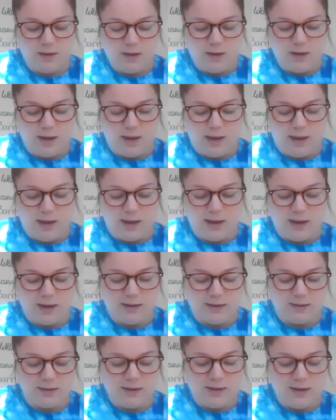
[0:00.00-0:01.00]

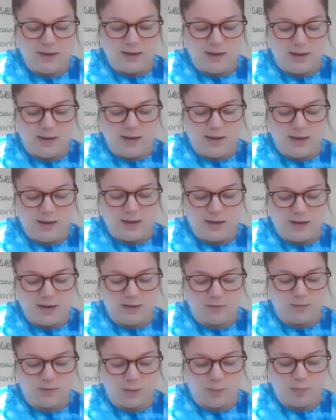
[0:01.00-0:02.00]
And it
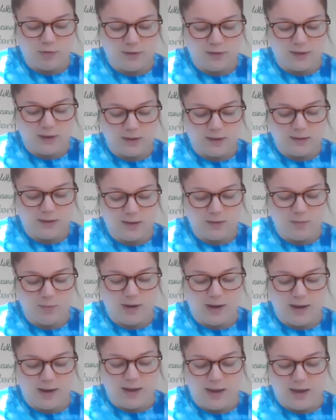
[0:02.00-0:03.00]
is represented
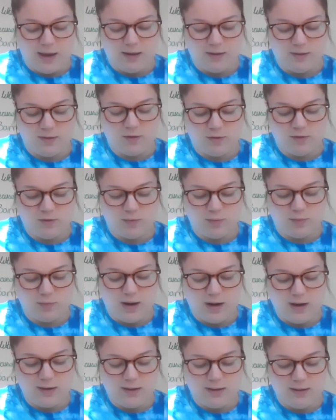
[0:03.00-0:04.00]
by a
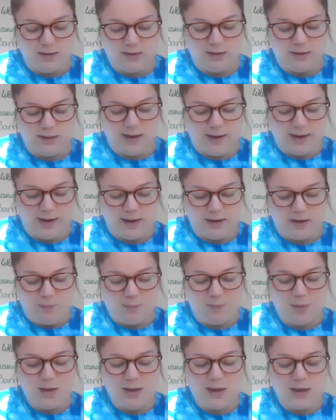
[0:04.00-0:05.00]
straight line
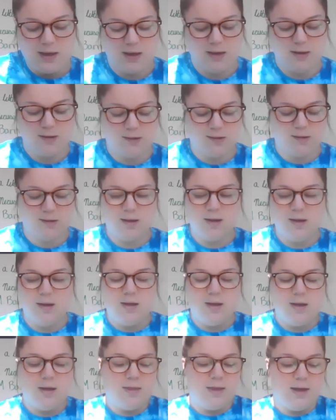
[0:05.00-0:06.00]
piece
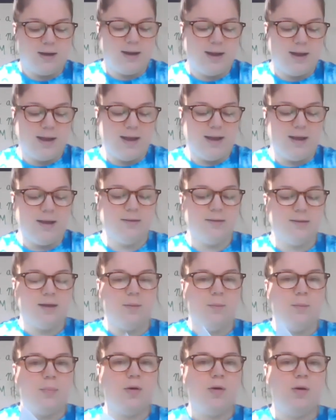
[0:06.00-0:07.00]
that has a
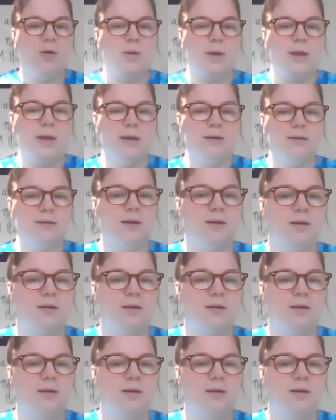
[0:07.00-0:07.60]
point